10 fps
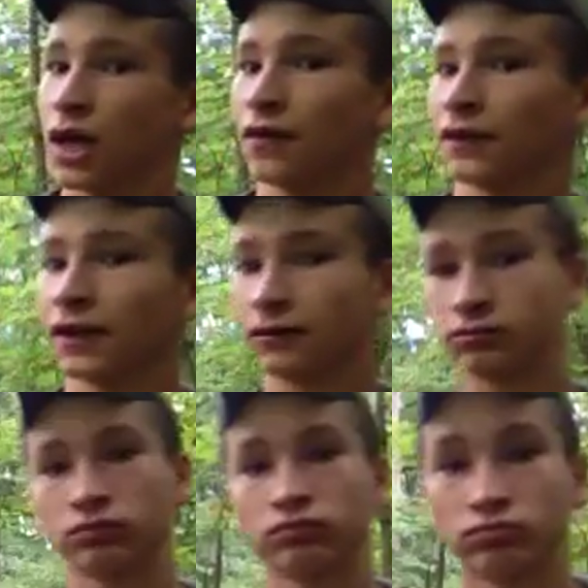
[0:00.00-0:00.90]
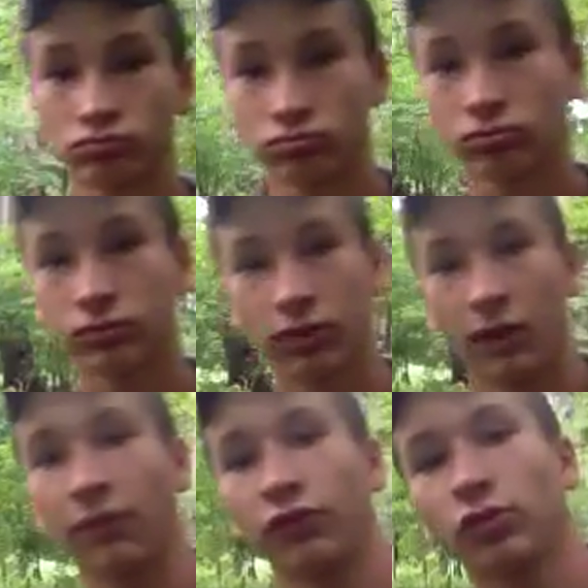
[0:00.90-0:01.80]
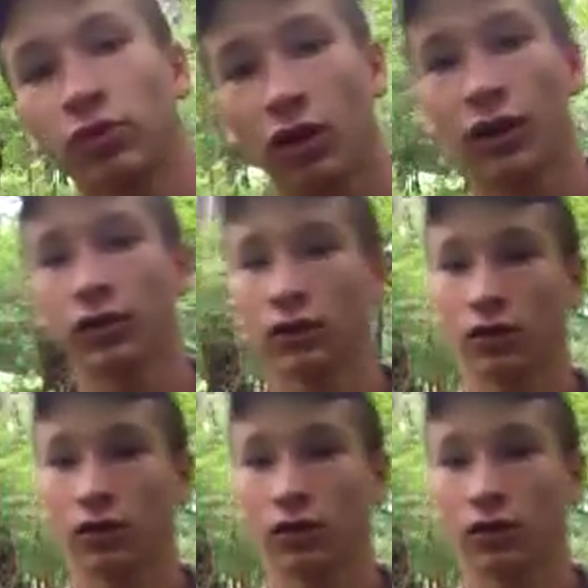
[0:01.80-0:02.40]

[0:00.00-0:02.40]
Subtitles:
and then plant my food plot,